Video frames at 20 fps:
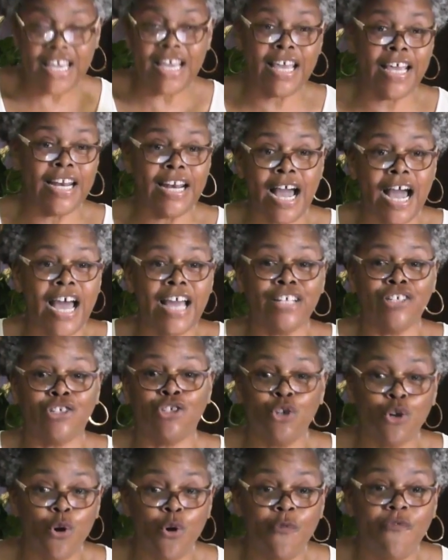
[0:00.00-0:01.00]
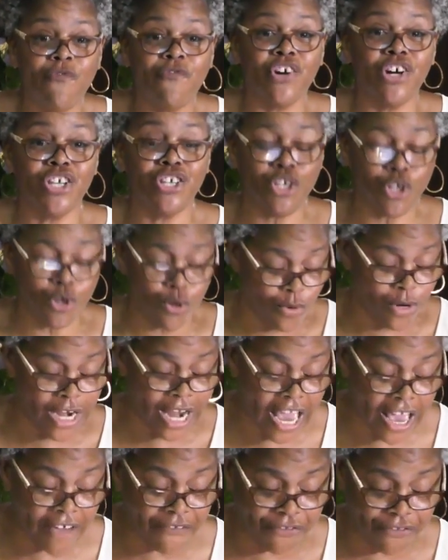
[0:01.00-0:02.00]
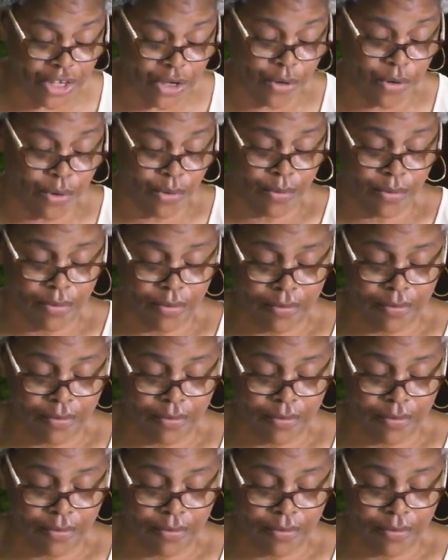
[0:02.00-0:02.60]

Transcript: can I do for you, nephew?